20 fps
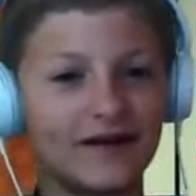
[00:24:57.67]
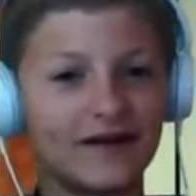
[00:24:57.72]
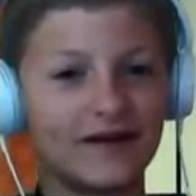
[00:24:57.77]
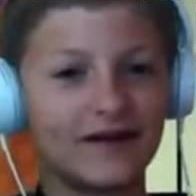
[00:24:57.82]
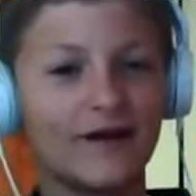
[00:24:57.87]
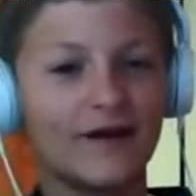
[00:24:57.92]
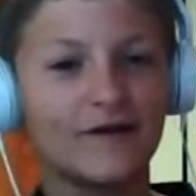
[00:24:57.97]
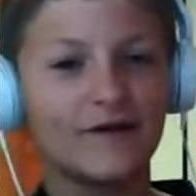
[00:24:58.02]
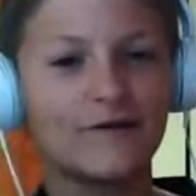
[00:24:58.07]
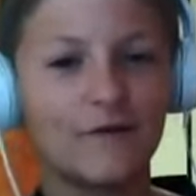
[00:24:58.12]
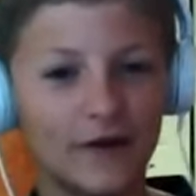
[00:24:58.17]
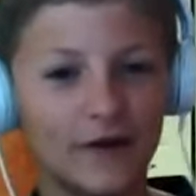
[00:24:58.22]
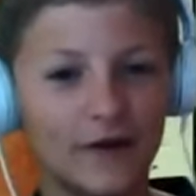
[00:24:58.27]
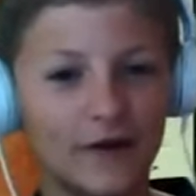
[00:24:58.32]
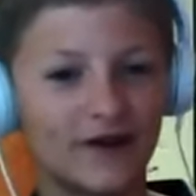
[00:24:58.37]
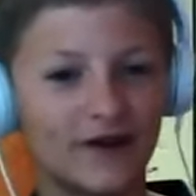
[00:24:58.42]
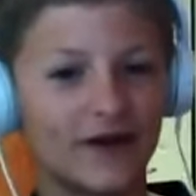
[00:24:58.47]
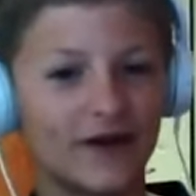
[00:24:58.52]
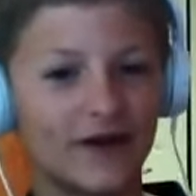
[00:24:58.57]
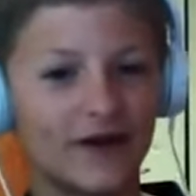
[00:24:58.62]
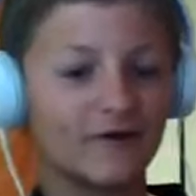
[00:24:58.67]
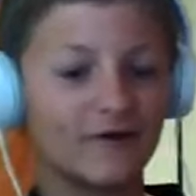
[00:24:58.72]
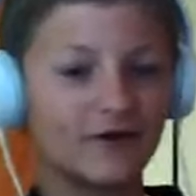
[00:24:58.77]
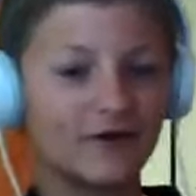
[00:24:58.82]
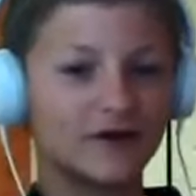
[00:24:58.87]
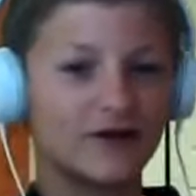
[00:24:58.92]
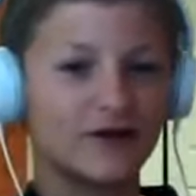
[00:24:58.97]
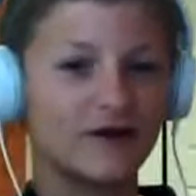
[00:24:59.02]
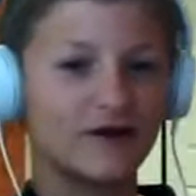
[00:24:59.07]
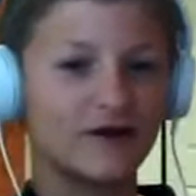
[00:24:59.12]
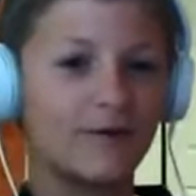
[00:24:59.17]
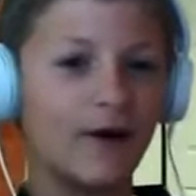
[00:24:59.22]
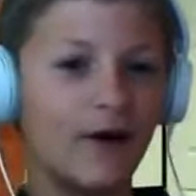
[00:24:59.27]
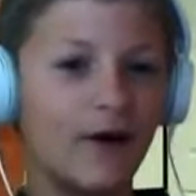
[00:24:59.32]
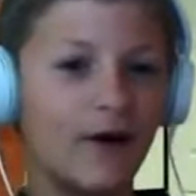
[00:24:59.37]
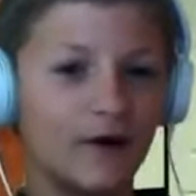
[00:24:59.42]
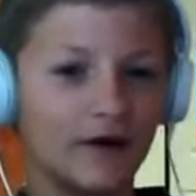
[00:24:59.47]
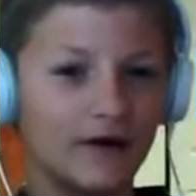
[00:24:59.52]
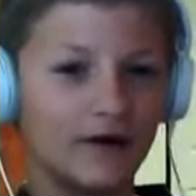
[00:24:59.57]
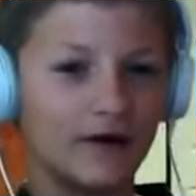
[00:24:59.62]
Yeah, 40-year anniversary of
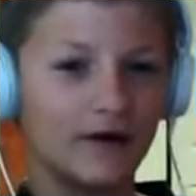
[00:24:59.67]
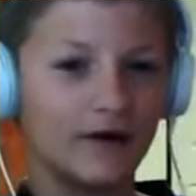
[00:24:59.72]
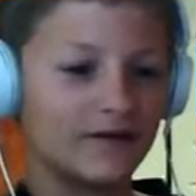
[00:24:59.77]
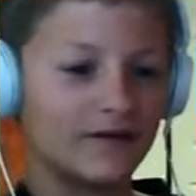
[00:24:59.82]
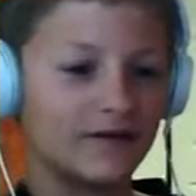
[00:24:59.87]
Pong.